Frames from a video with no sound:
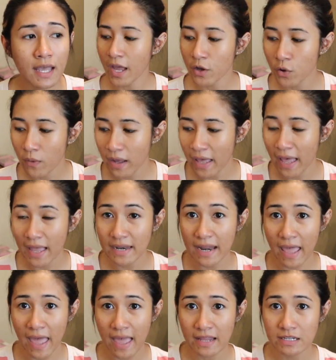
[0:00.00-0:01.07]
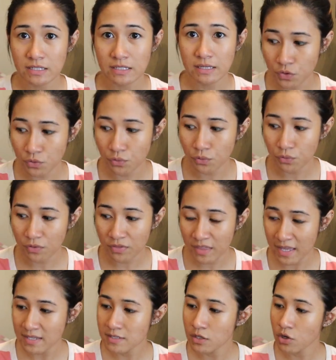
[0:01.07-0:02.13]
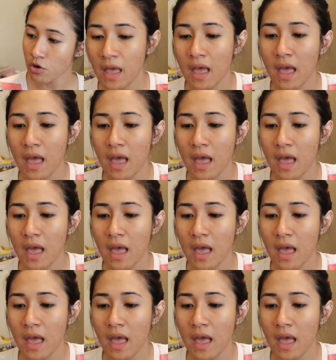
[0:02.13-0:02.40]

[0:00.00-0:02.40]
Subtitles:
I go ahead and do this.